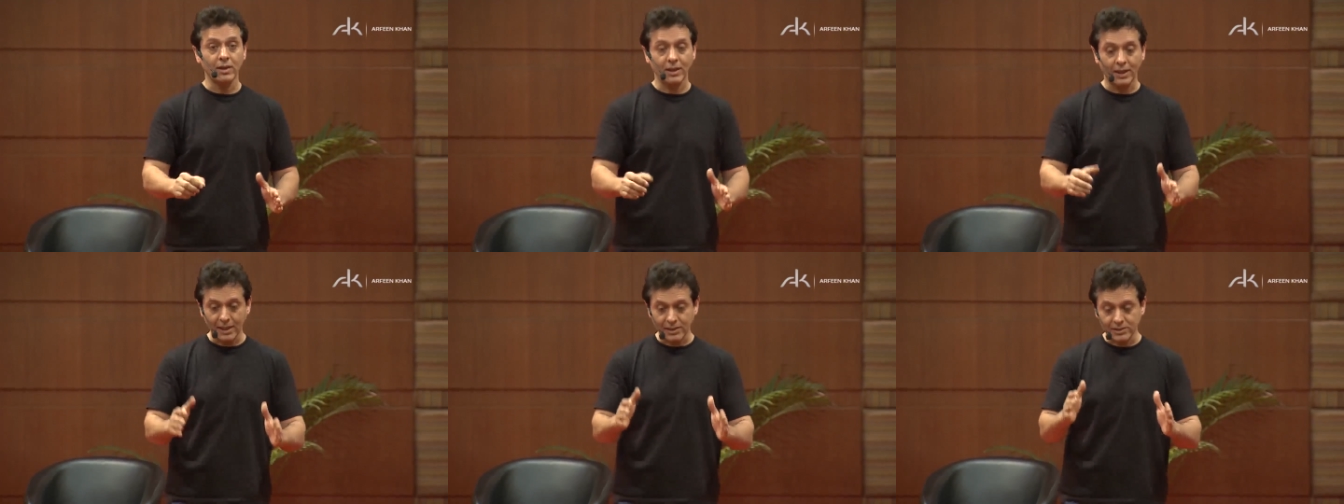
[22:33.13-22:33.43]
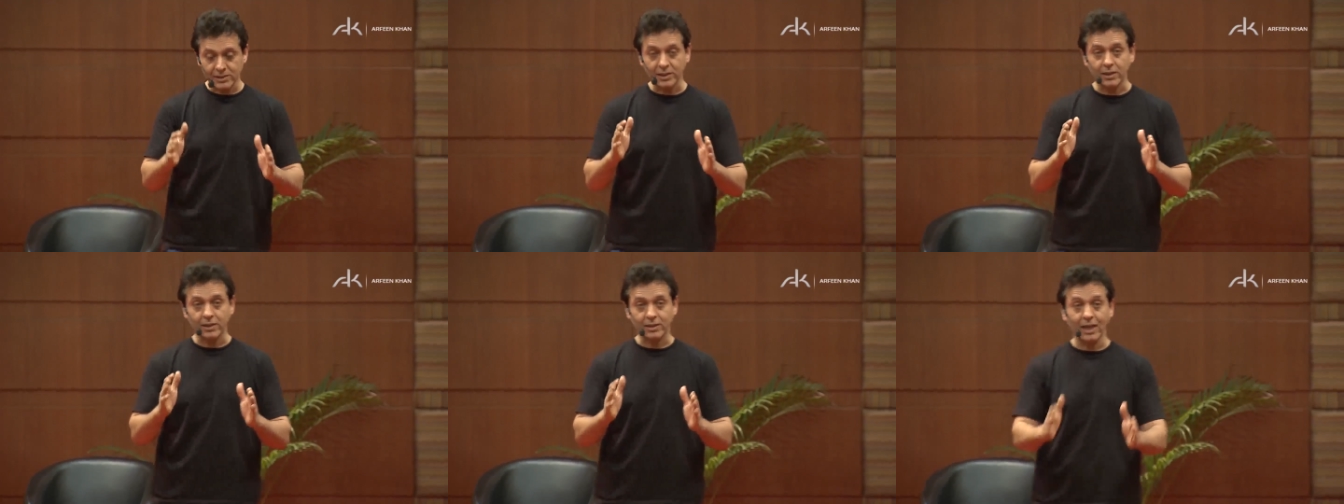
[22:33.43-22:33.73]

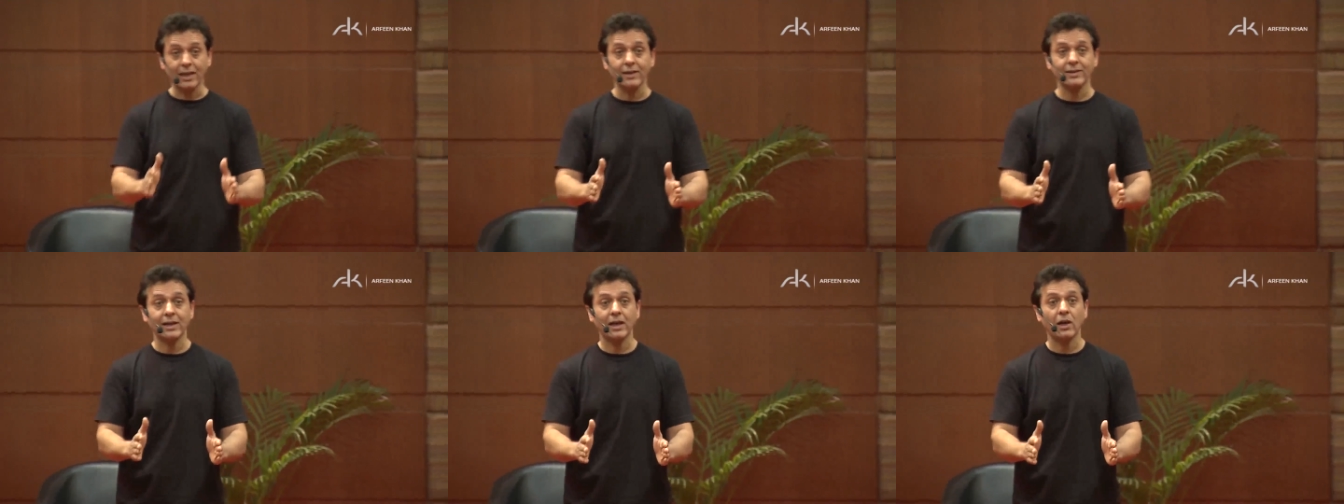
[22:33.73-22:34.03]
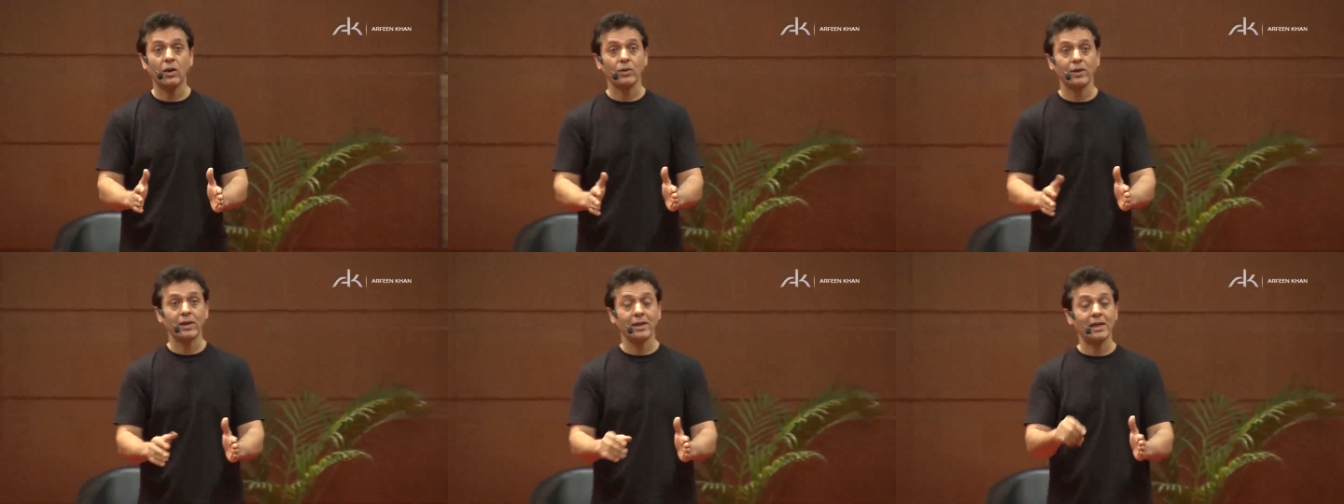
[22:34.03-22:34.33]
actually sat
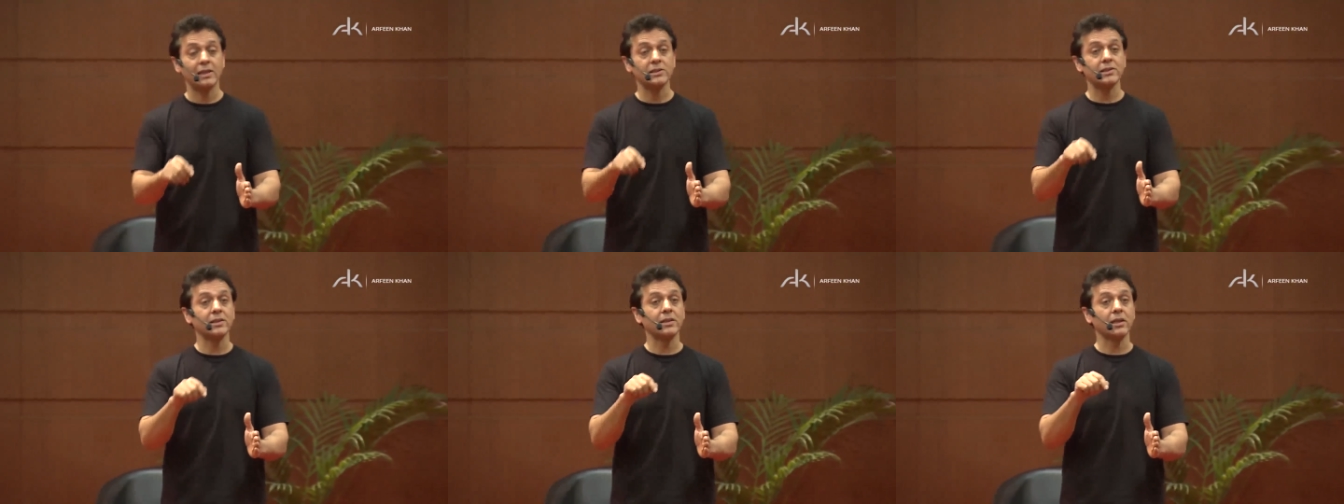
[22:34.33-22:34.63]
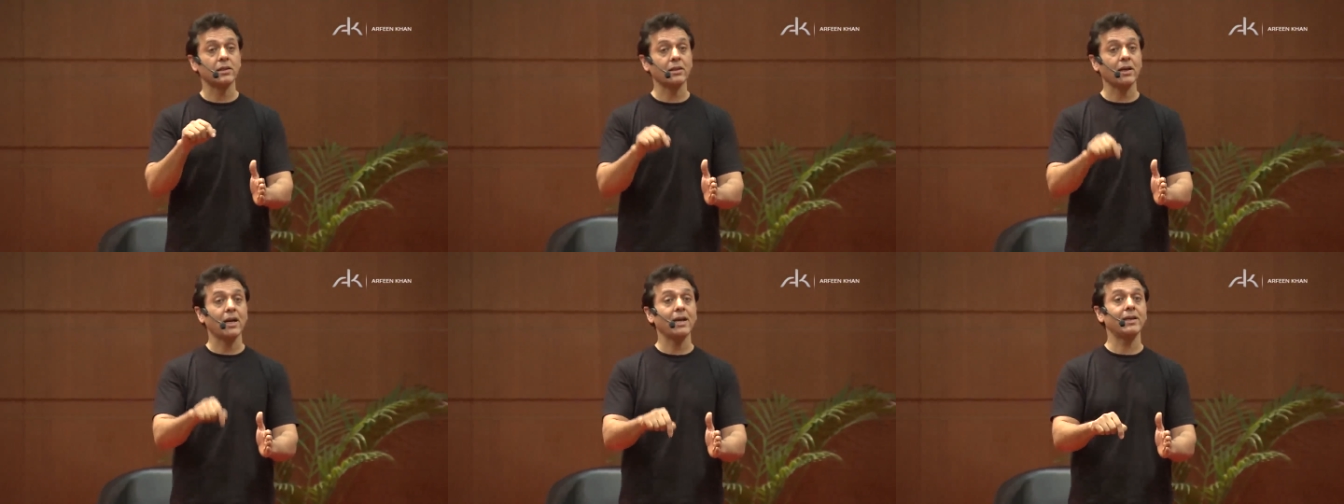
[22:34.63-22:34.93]
down and actually
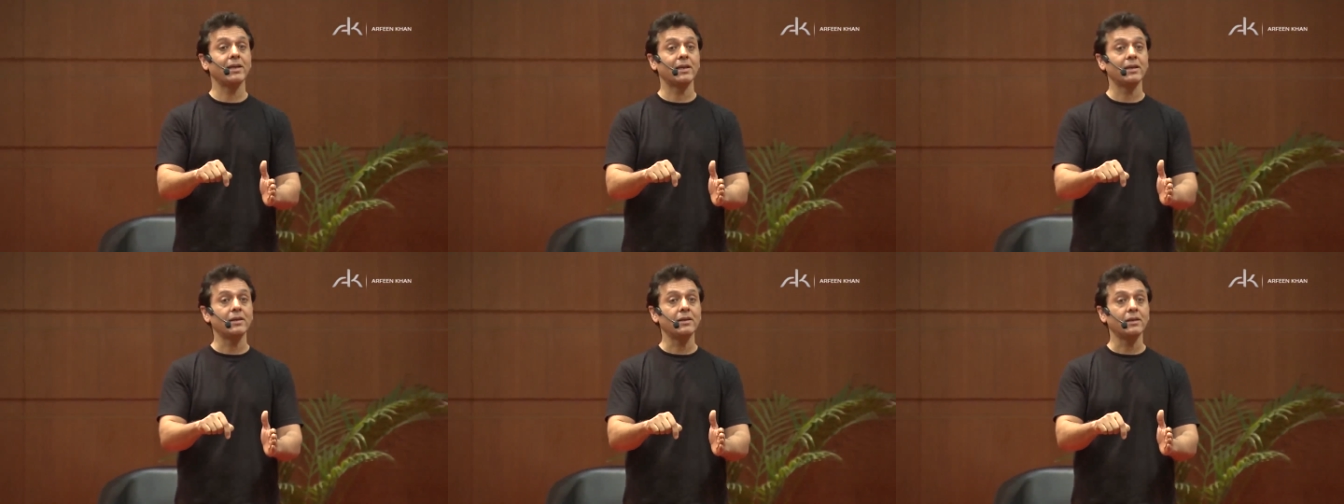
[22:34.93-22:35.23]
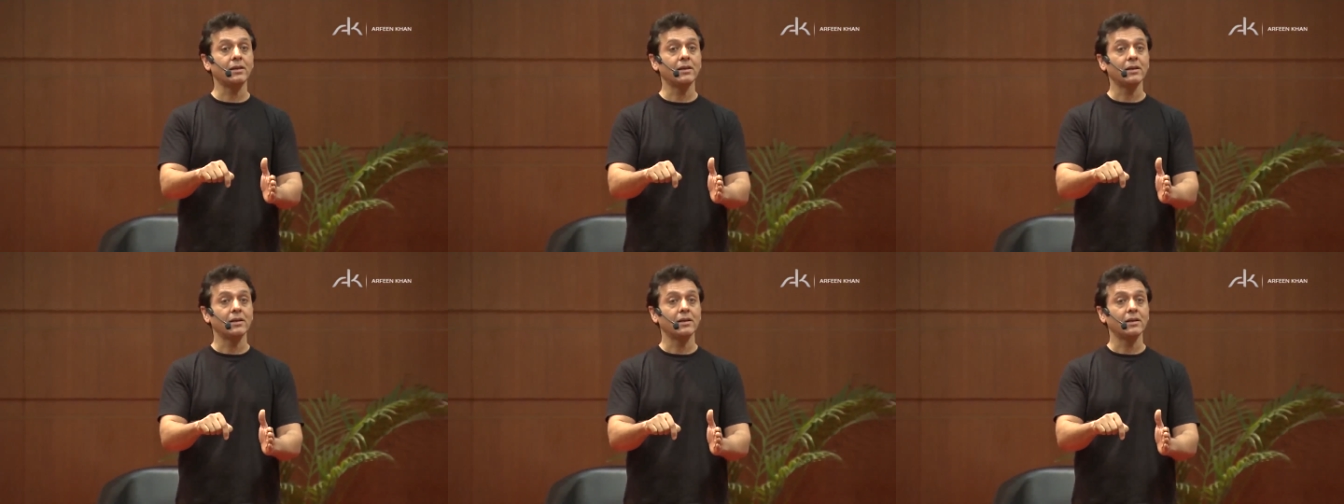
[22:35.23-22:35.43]
decided